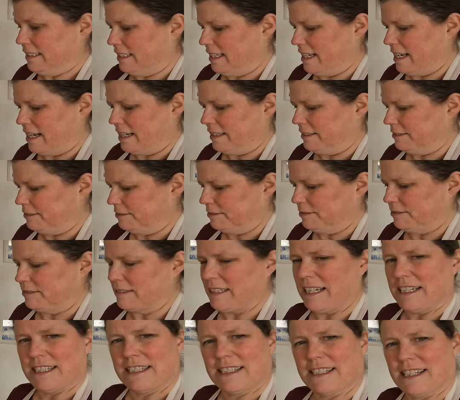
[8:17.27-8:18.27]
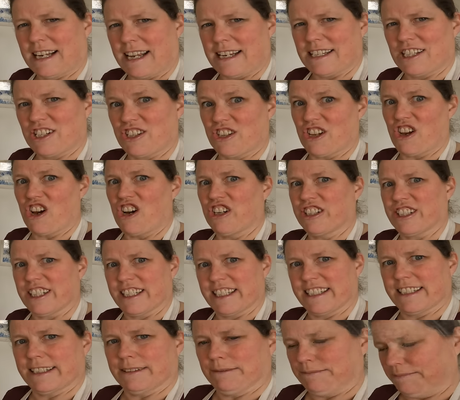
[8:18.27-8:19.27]
Yeah, let's get
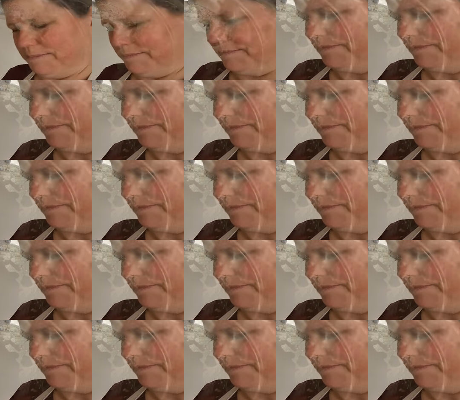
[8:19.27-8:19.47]
started.